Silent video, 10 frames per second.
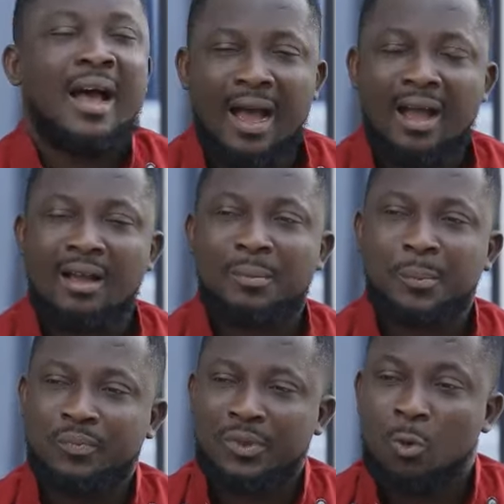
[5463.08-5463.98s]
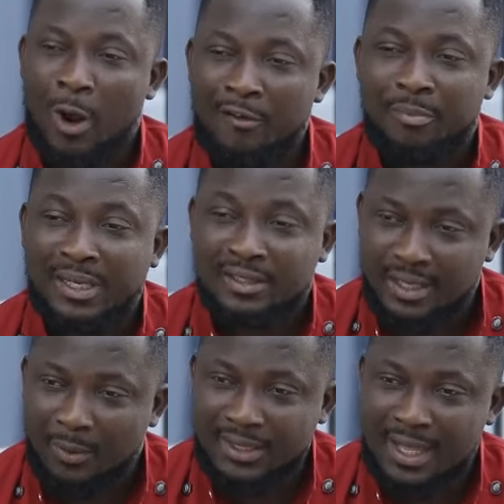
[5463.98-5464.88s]
Ha! Wife
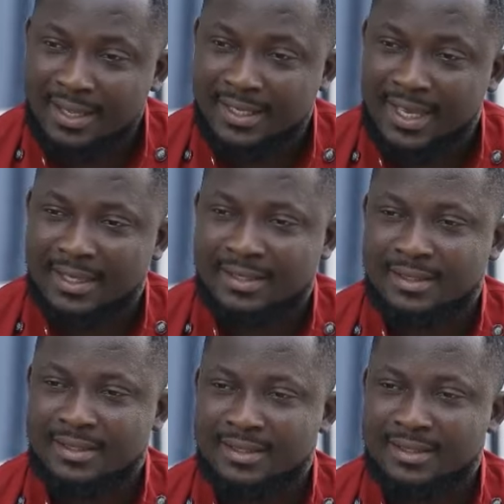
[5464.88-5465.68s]
material, 1,000 yards.